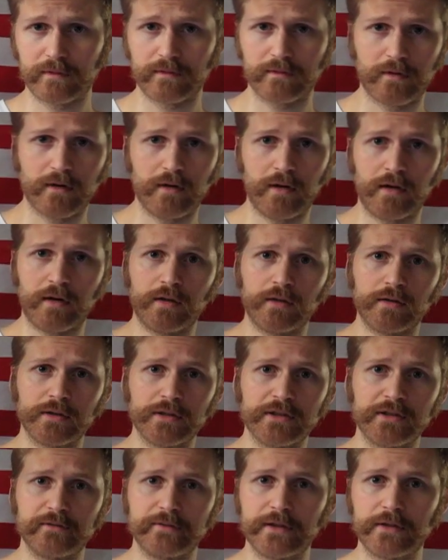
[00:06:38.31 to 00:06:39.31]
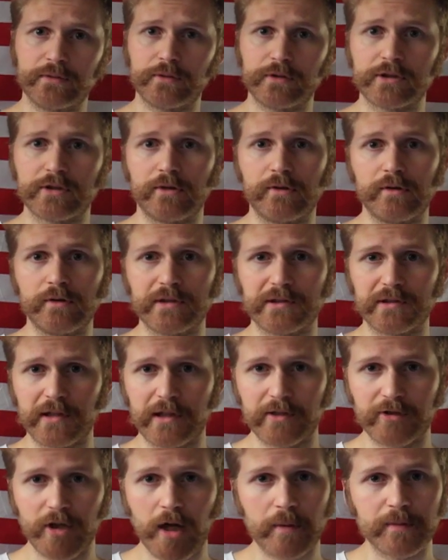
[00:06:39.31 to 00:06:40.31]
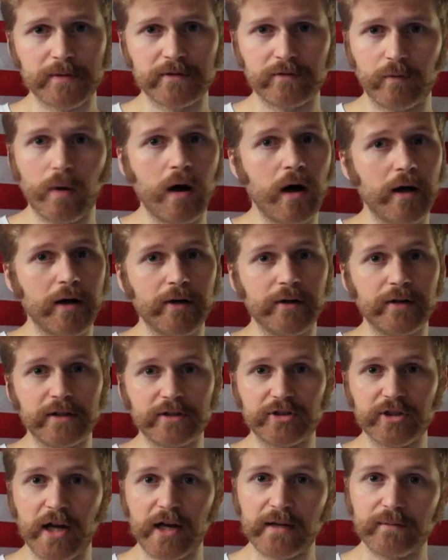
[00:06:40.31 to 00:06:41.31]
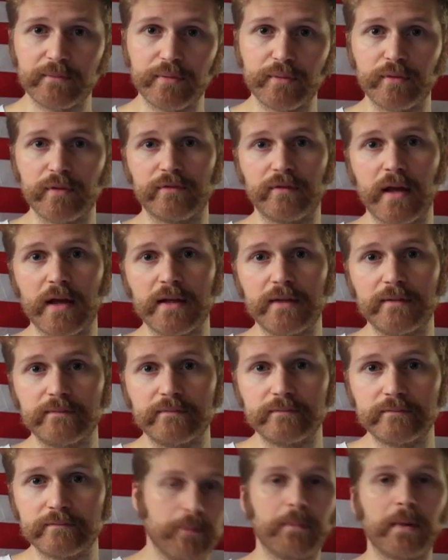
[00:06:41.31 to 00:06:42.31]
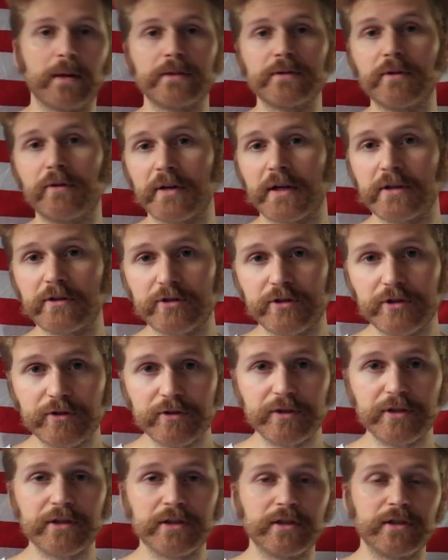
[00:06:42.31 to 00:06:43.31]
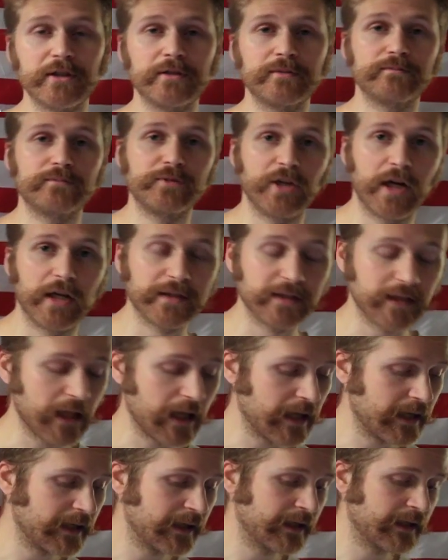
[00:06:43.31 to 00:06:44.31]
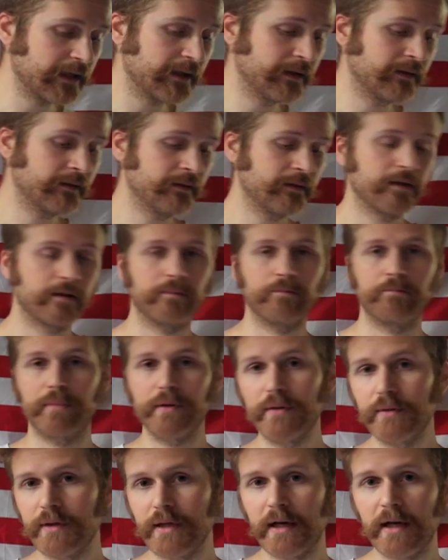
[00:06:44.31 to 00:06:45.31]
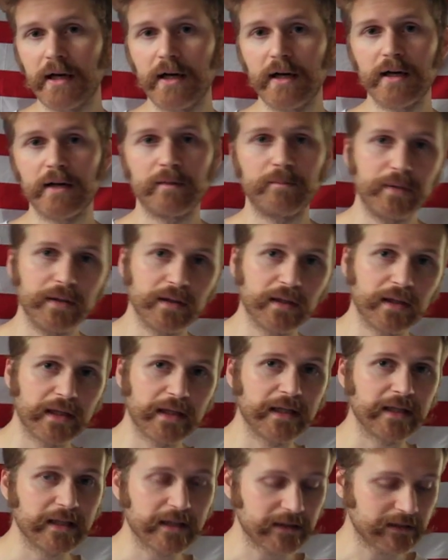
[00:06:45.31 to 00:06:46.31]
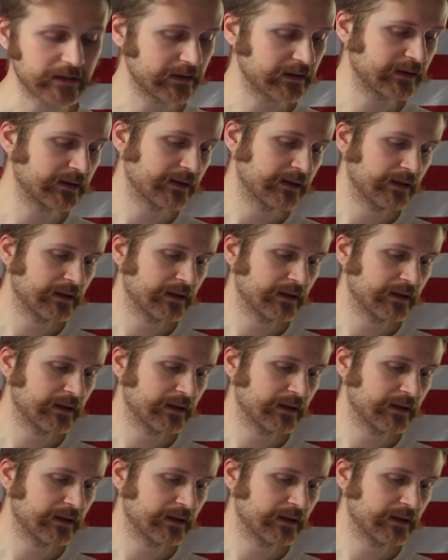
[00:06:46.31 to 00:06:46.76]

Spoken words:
All individual souls are like drops of water in a giant pool of light. Martin Luther King Jr., John Lennon, Buddha, Bill Hicks,